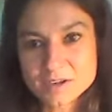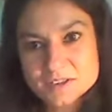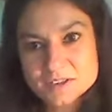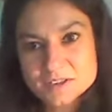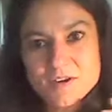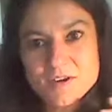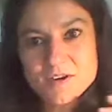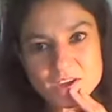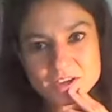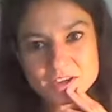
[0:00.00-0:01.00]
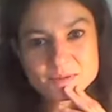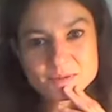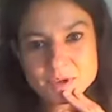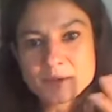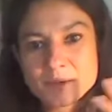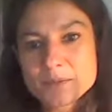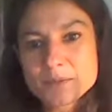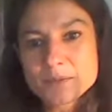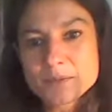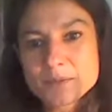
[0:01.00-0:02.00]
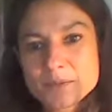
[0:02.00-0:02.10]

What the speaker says: So it's being amazing.